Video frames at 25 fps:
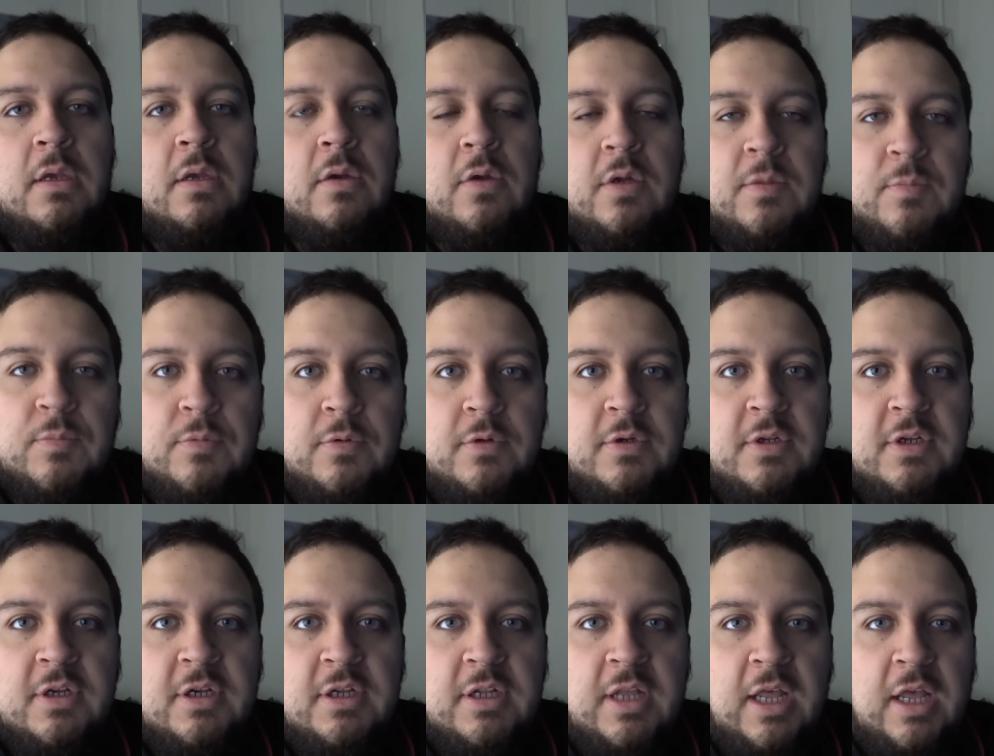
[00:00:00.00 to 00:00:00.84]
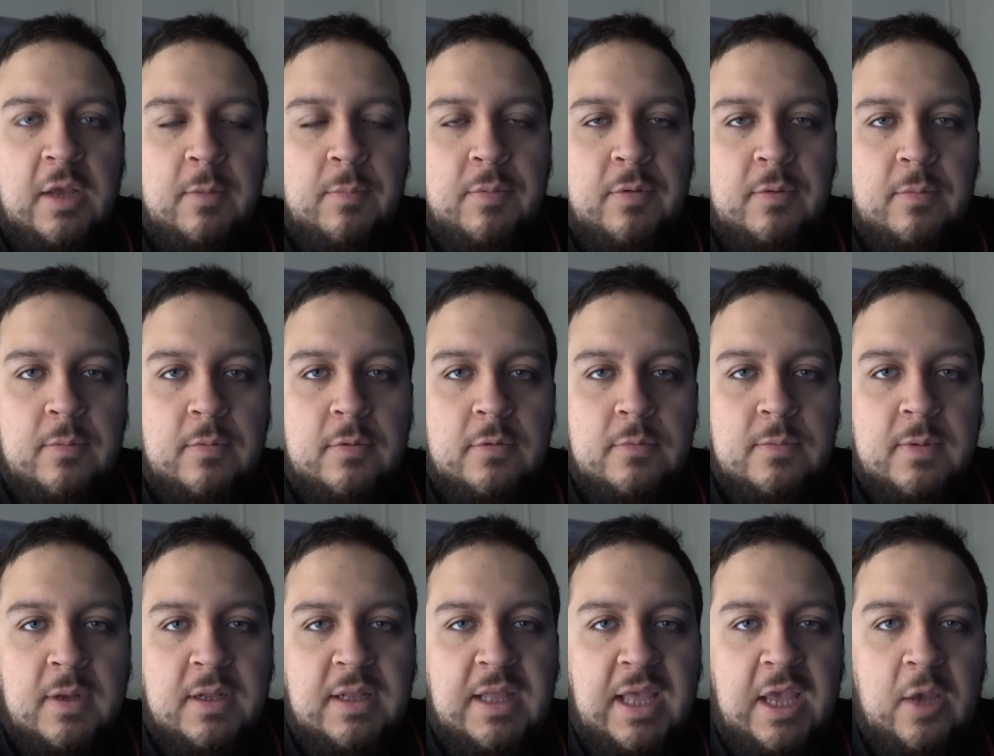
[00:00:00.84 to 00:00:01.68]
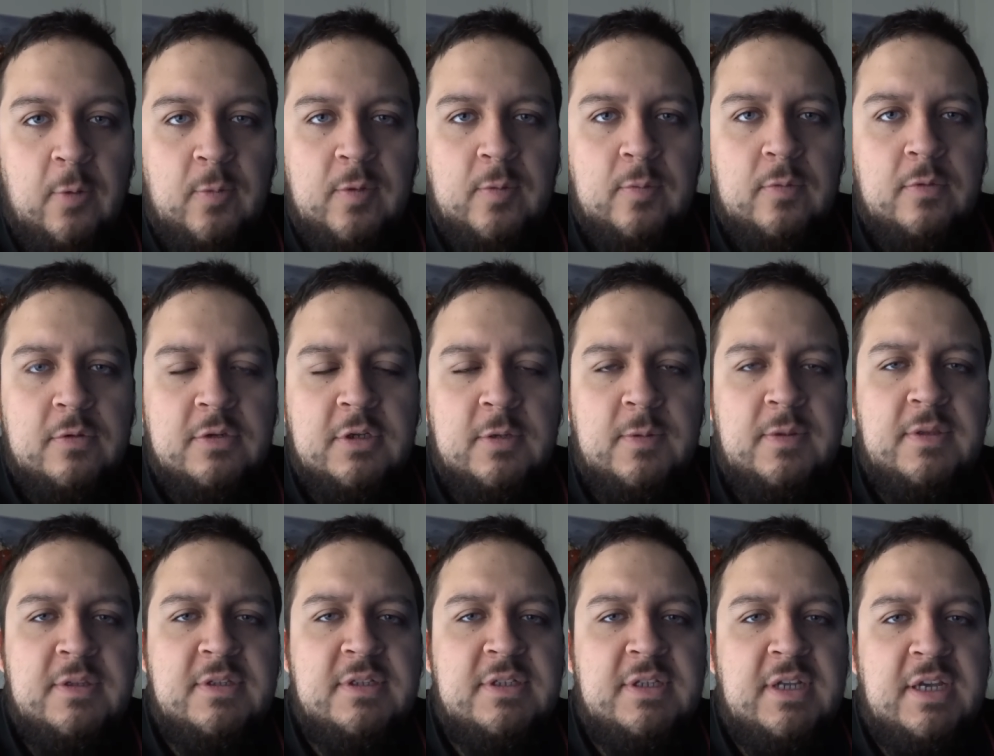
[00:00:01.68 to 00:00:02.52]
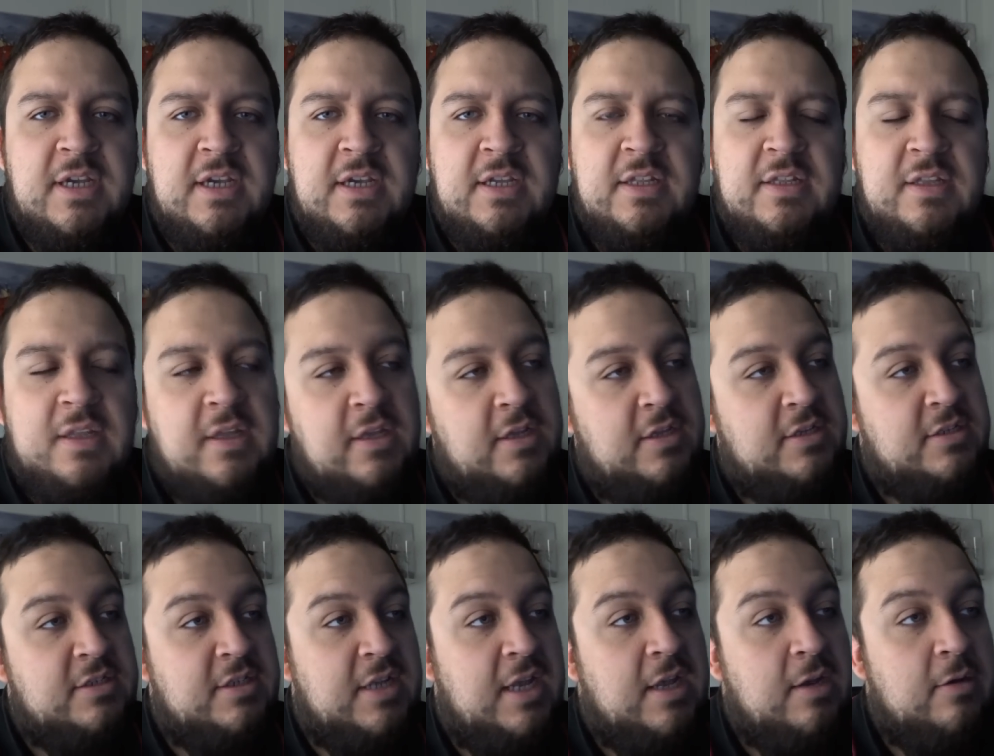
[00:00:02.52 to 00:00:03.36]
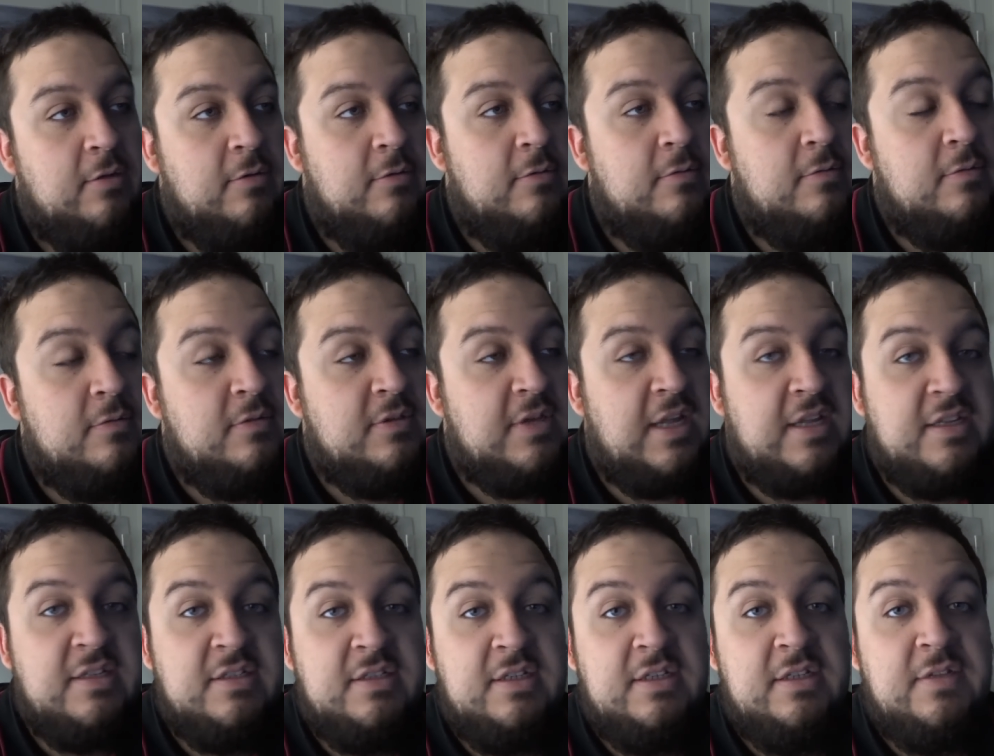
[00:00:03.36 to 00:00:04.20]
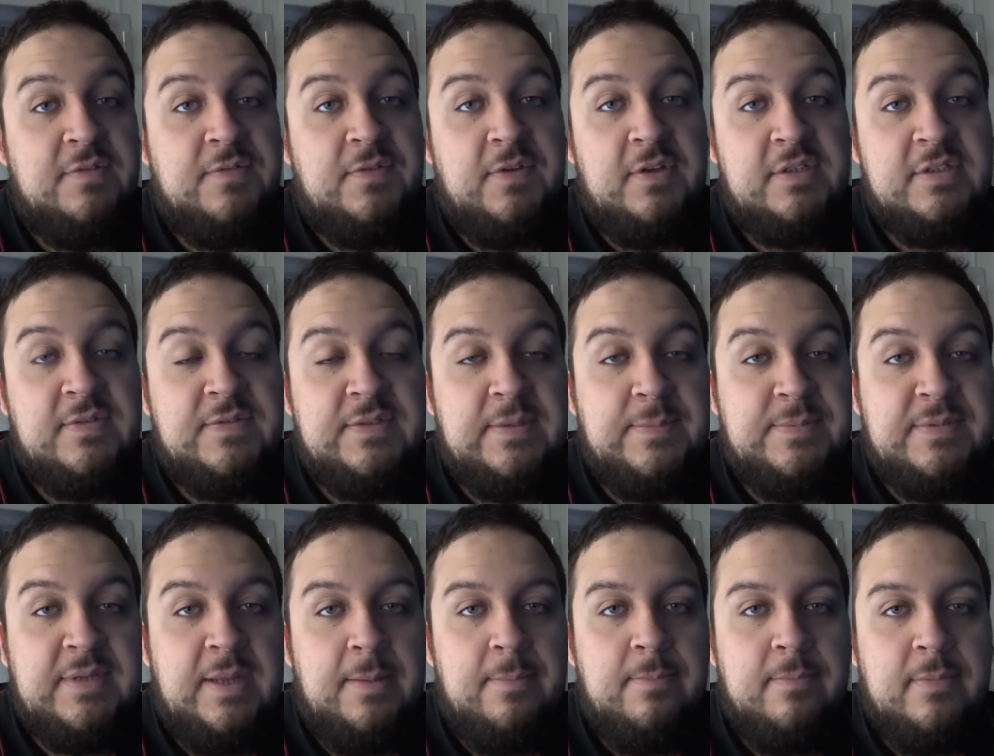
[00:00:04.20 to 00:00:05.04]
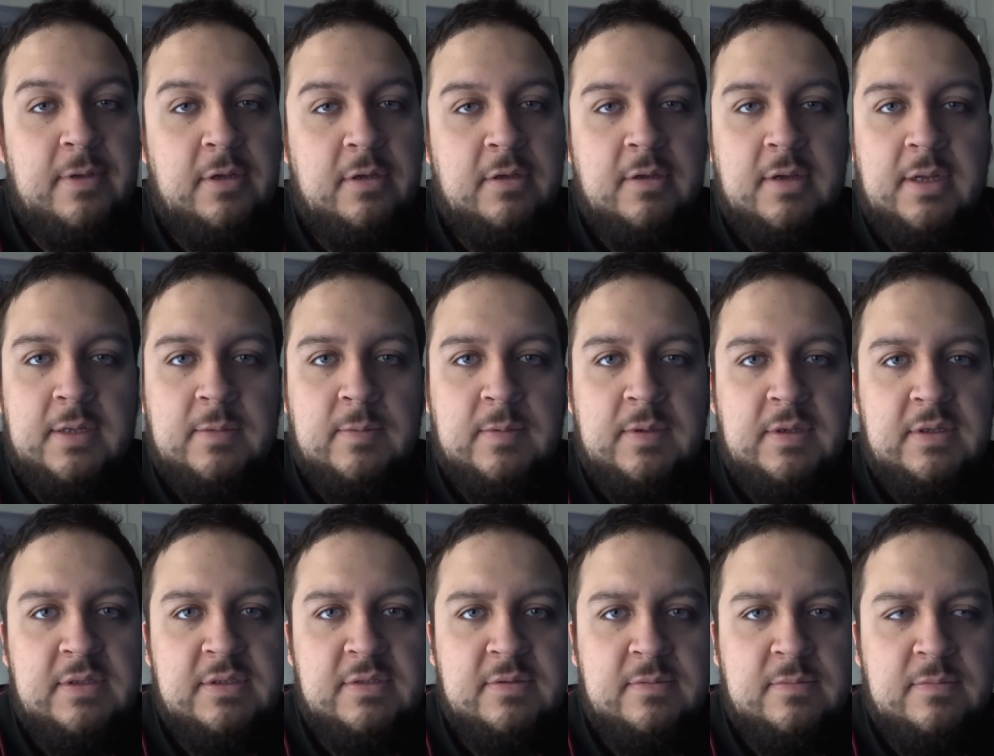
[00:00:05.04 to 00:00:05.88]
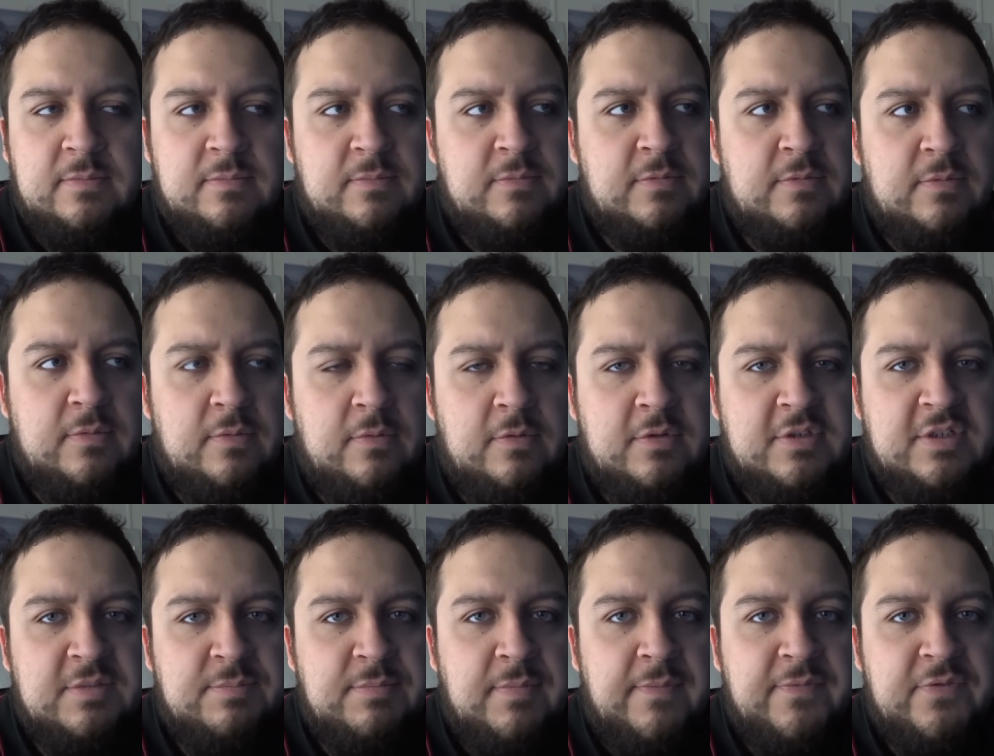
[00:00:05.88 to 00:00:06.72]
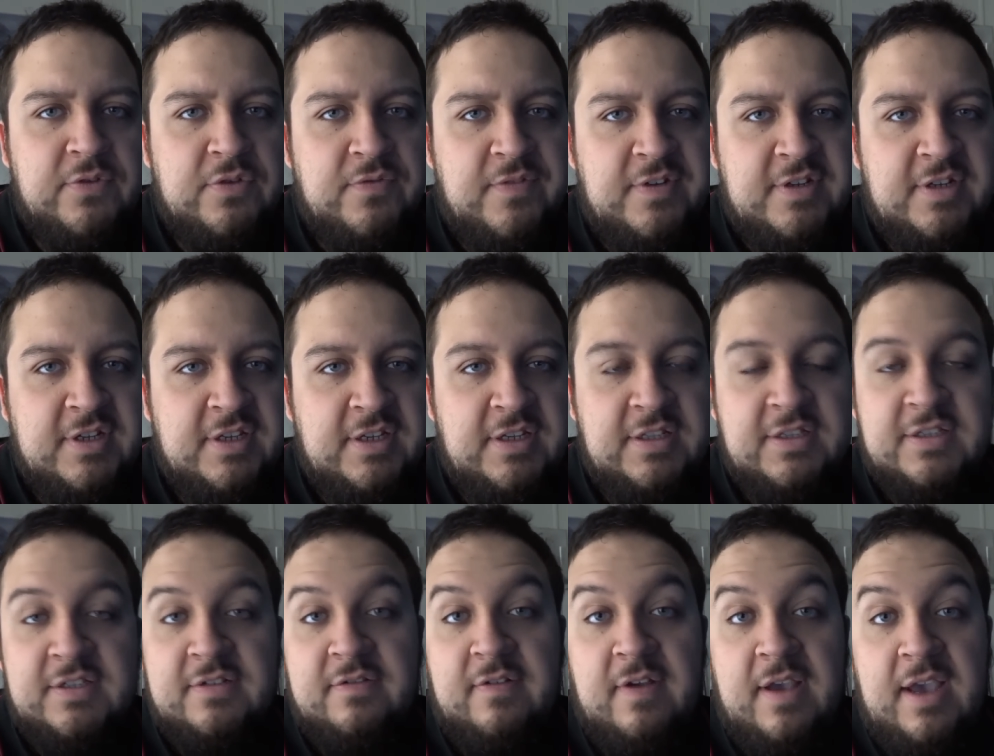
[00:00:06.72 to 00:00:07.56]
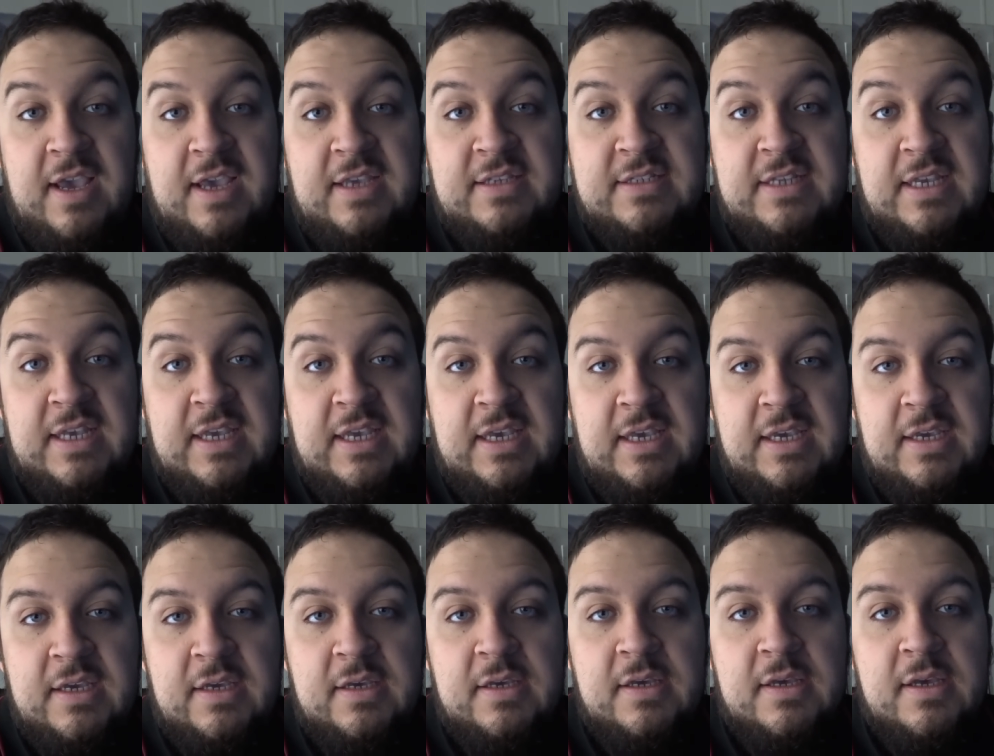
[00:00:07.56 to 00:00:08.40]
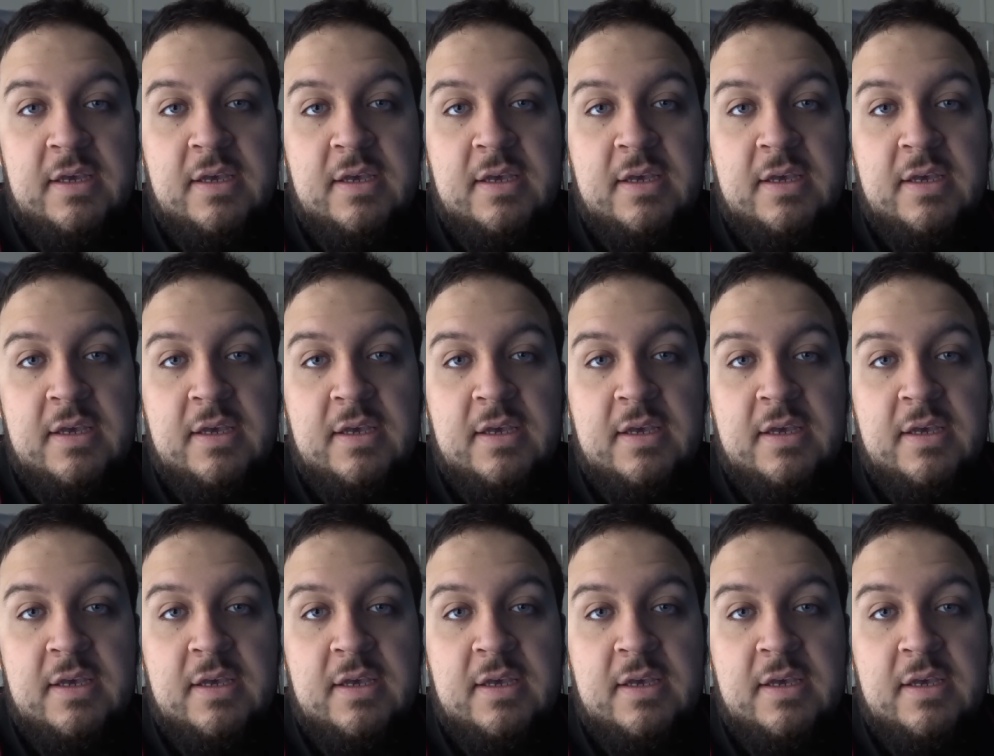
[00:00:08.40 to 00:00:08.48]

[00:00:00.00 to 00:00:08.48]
Good morning, and hope you all well. How are you all doing today? It's now Saturday, the 1st of September. God, we're into autumn months already. It's crazy.